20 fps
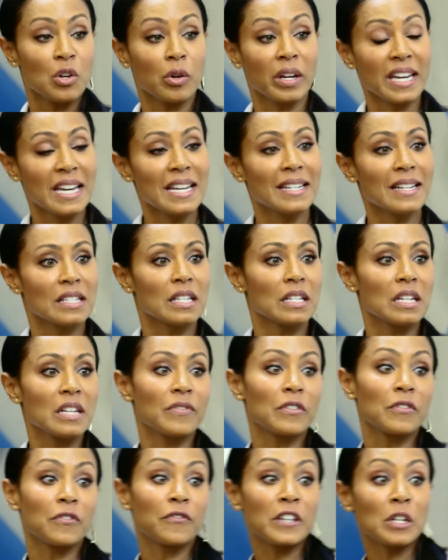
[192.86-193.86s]
or he doesn't
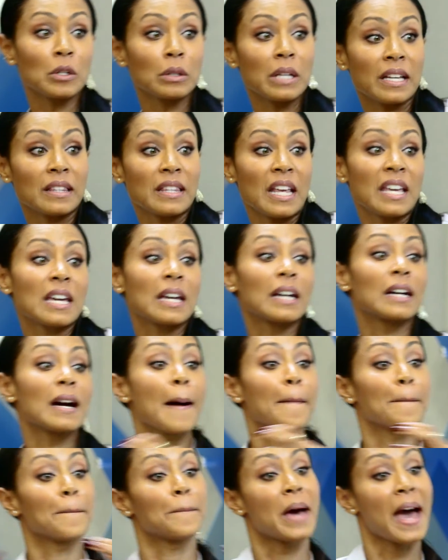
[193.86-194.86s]
even feel like they can
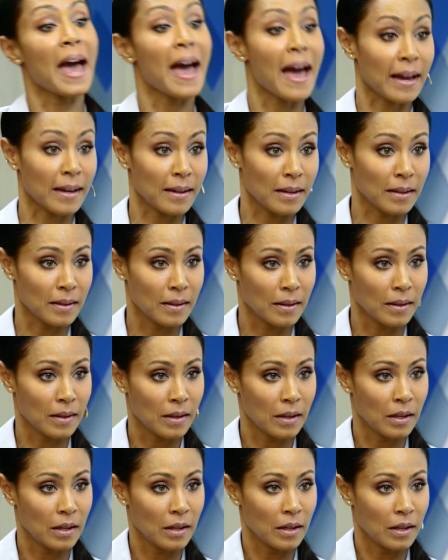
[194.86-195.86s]
come back
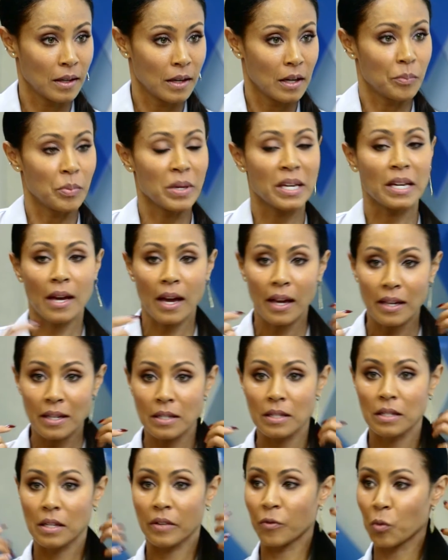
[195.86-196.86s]

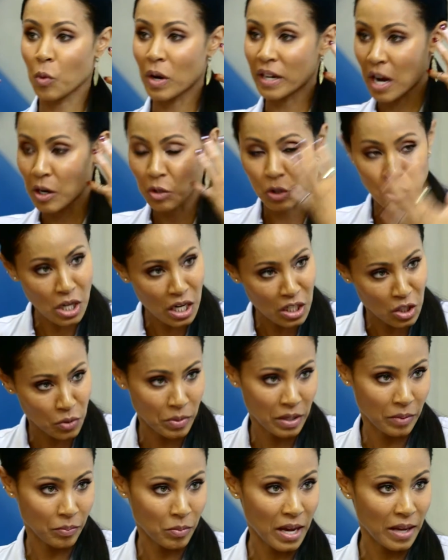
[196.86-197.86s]
because of what our
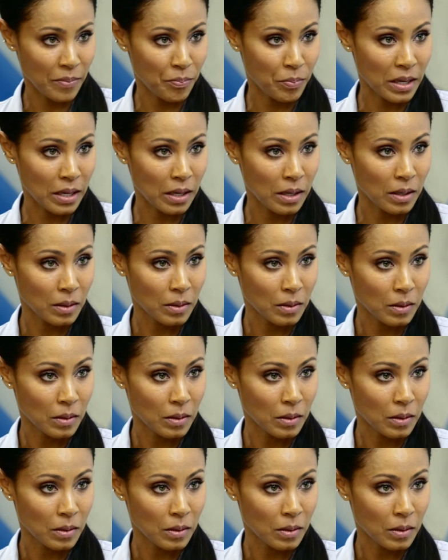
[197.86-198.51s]
judgment might be,